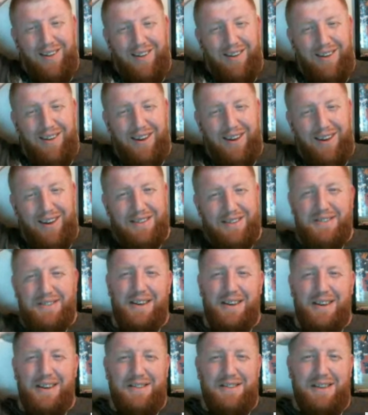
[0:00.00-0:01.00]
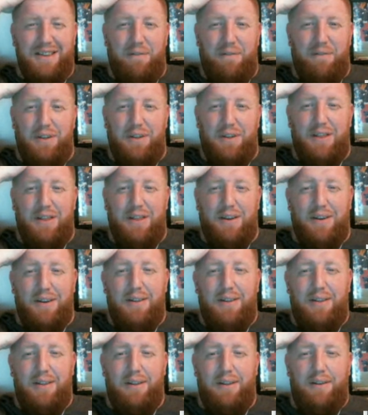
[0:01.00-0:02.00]
Yeah, it's
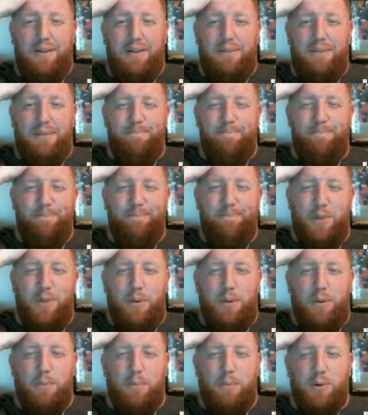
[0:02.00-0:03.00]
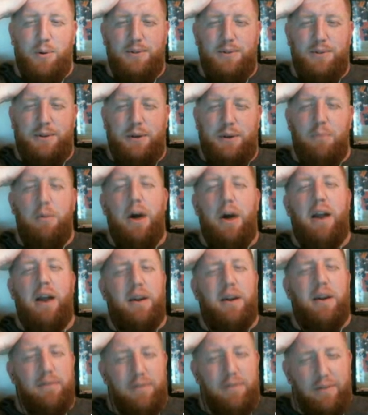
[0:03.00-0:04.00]
definitely the most
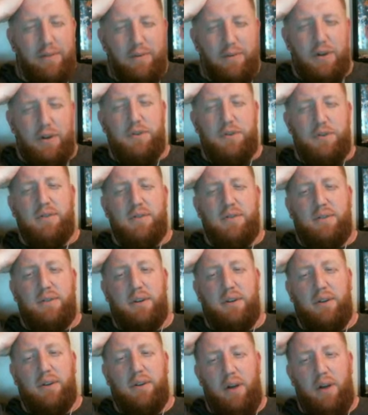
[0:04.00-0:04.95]
competitive version still.